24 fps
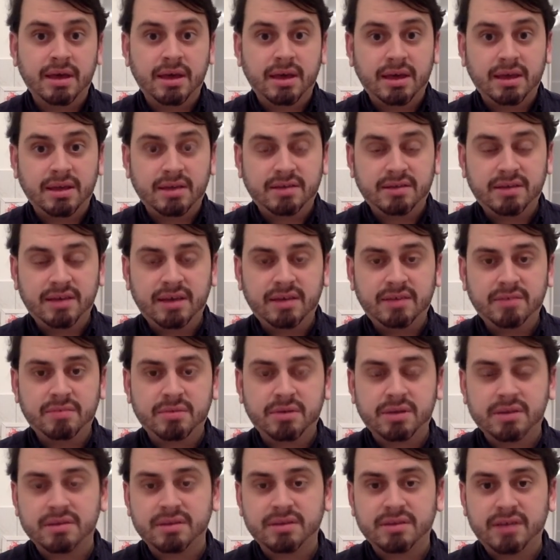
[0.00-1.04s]
in today's
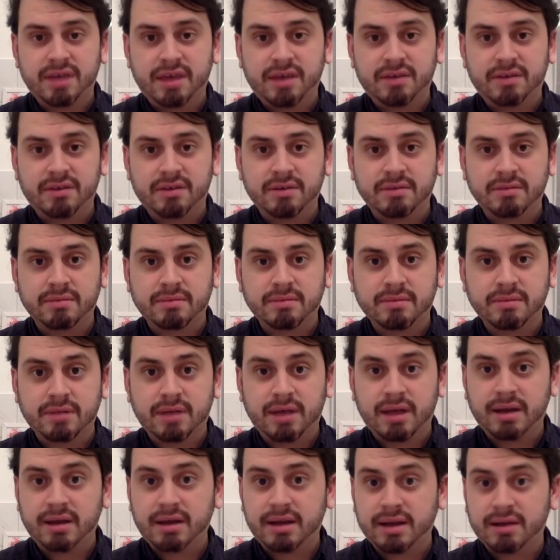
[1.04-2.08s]
presentation,
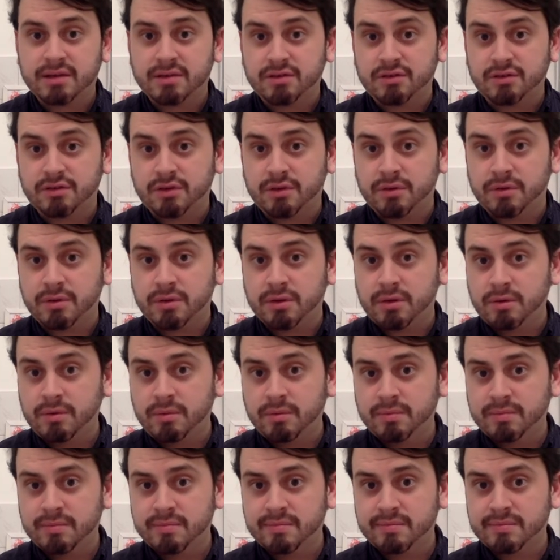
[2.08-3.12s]
I'd like to show you,
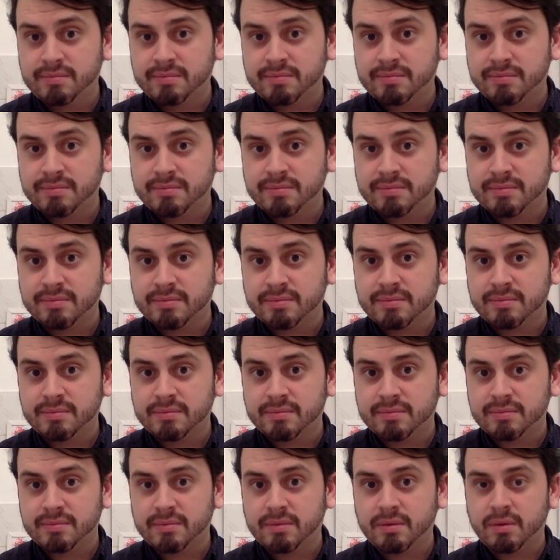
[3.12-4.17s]

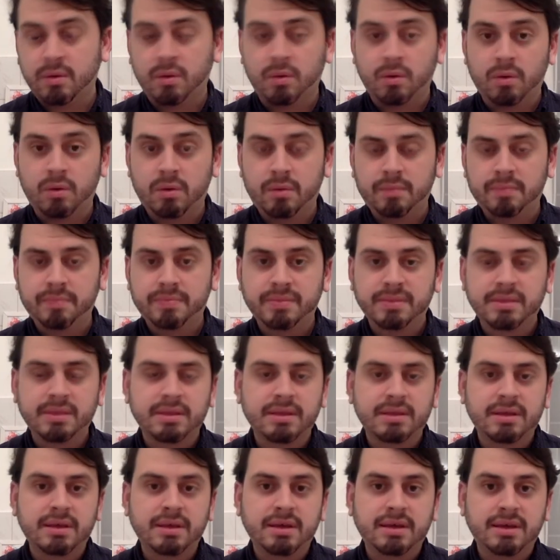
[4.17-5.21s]
or
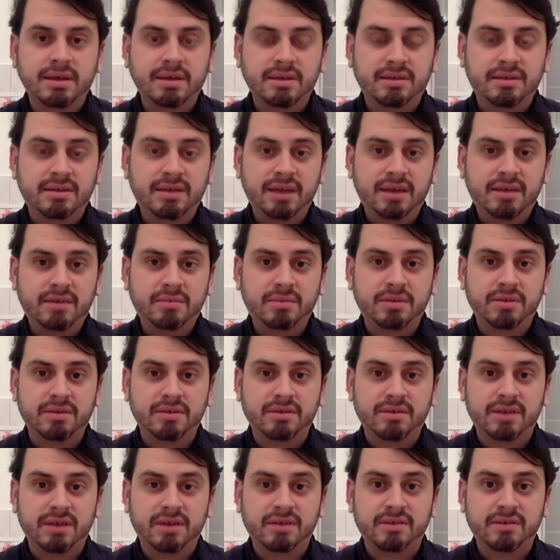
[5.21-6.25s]
in today's
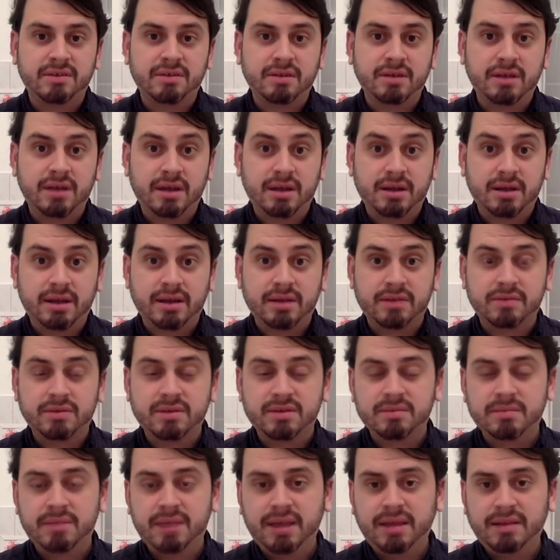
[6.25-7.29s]
presentation, I'd like to
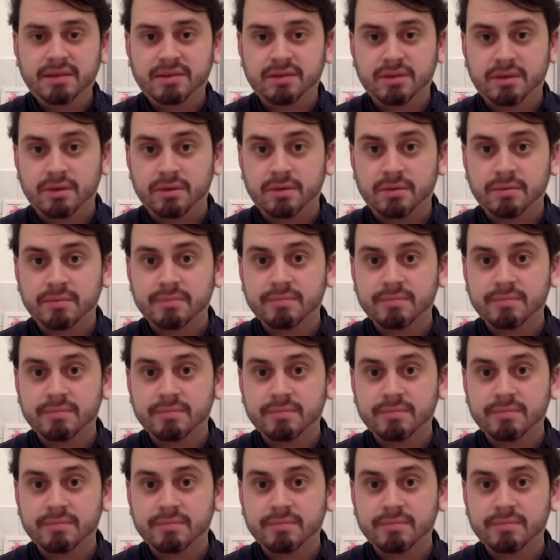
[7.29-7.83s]
explain to you.